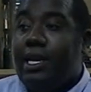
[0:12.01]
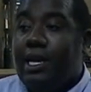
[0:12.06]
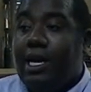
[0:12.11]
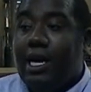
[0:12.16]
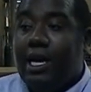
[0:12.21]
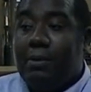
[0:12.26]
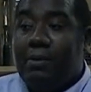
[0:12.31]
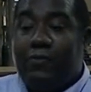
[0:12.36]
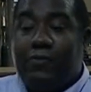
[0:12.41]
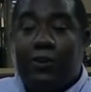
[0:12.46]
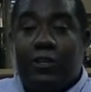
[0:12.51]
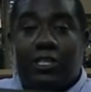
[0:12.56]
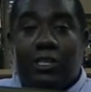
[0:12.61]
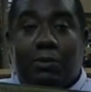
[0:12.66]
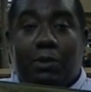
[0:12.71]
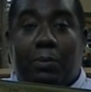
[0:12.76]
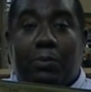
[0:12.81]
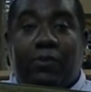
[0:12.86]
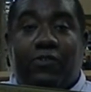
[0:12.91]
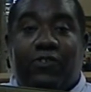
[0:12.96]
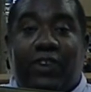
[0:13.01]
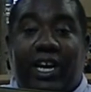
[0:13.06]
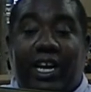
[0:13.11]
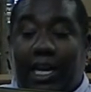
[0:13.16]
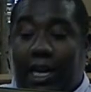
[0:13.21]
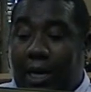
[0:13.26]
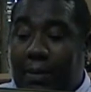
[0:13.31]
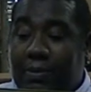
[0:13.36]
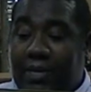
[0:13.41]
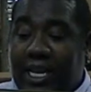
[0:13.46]
But first I want to
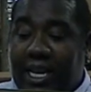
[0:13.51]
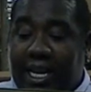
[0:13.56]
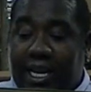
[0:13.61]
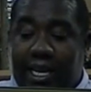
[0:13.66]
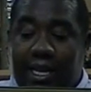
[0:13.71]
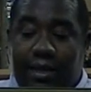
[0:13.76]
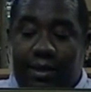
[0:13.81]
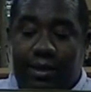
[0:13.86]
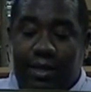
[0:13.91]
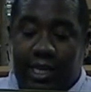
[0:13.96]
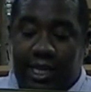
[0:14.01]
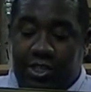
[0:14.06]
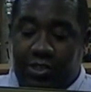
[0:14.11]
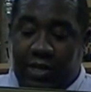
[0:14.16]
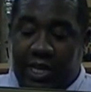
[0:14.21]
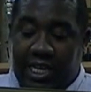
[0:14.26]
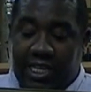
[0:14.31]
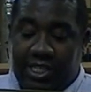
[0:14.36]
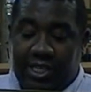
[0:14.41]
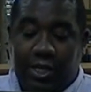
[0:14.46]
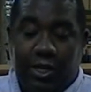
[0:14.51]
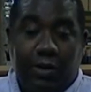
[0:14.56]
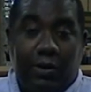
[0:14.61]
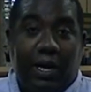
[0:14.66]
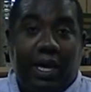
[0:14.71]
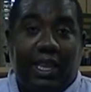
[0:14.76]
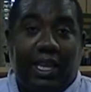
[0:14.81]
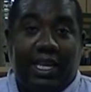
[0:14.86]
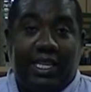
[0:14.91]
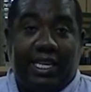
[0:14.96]
provide an update. As you guys know,
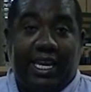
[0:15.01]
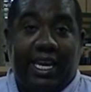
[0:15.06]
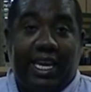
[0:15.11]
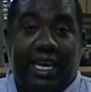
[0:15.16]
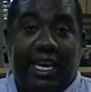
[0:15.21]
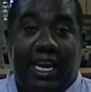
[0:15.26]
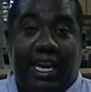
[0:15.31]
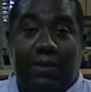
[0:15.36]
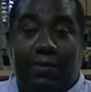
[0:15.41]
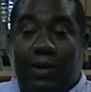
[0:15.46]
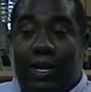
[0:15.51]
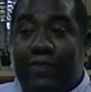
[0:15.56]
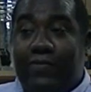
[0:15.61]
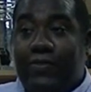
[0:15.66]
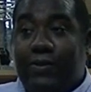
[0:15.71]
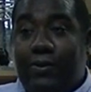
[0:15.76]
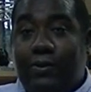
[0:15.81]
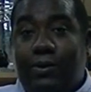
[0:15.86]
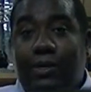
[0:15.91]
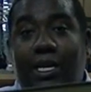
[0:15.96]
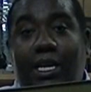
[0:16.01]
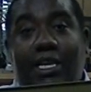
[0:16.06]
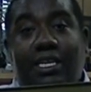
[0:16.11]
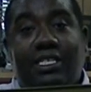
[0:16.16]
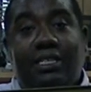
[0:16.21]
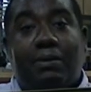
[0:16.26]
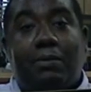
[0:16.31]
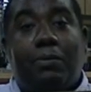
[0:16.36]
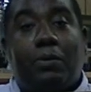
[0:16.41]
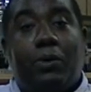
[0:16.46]
I like the AK rifle
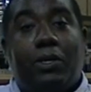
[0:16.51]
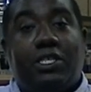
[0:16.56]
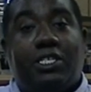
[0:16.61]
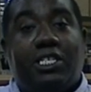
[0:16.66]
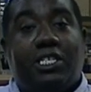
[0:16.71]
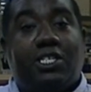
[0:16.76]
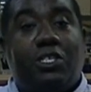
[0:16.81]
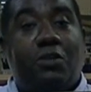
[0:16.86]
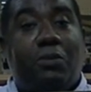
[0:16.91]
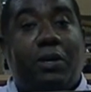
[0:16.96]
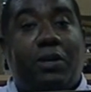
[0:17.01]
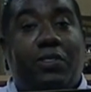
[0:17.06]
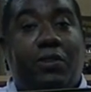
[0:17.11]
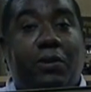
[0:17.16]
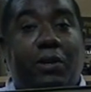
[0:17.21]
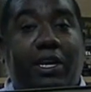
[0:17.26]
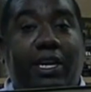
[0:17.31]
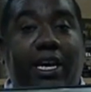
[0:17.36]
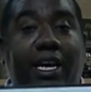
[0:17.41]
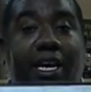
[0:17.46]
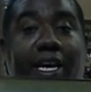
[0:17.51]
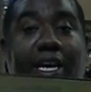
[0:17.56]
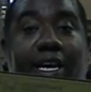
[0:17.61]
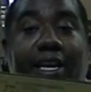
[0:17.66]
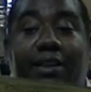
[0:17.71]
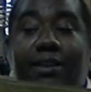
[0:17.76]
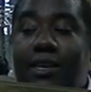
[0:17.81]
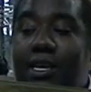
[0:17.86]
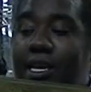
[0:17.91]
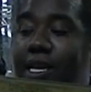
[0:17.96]
7.62 by
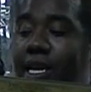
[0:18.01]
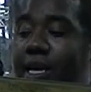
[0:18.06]
39.